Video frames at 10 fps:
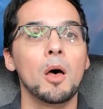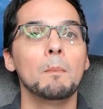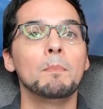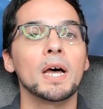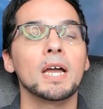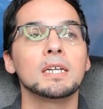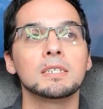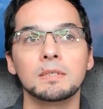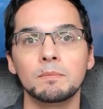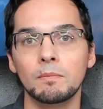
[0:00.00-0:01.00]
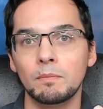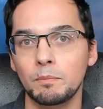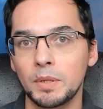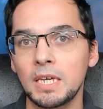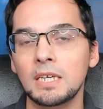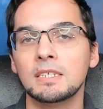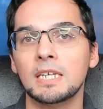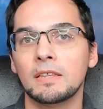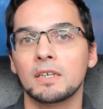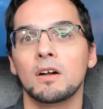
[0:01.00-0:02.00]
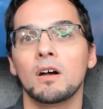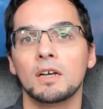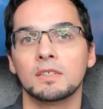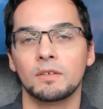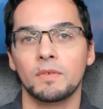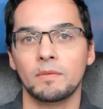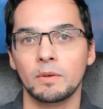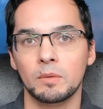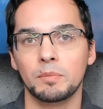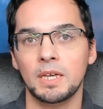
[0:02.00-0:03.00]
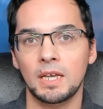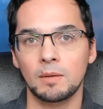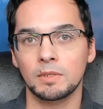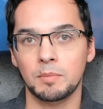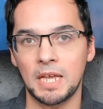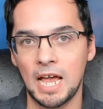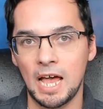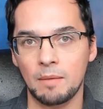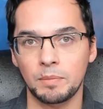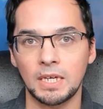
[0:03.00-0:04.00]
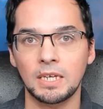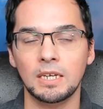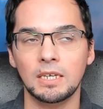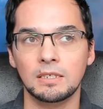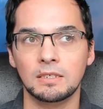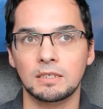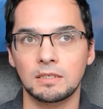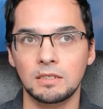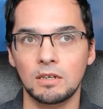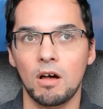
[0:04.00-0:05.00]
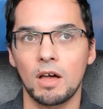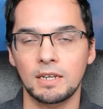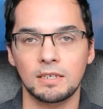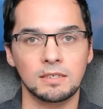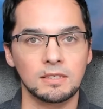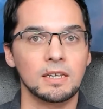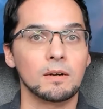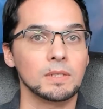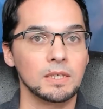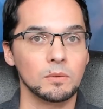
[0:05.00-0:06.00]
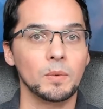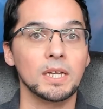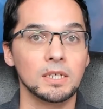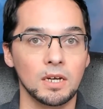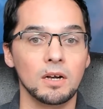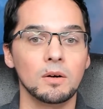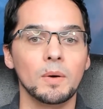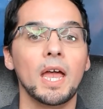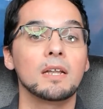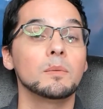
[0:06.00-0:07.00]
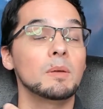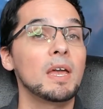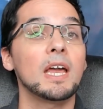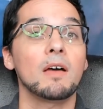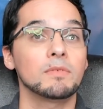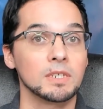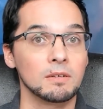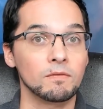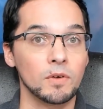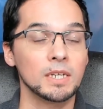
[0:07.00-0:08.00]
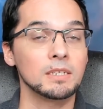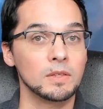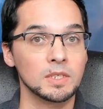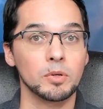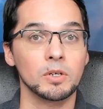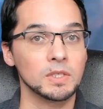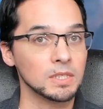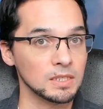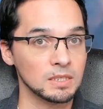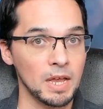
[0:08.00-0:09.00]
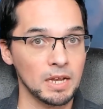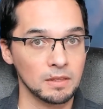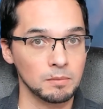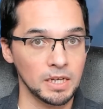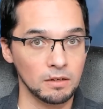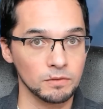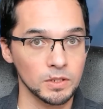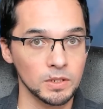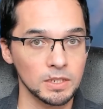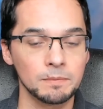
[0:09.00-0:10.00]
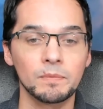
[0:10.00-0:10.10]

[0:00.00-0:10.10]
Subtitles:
But peace at the cost of everyone being able to be happy is not necessarily the way to go, and we may have to confront this person and smack them down for good.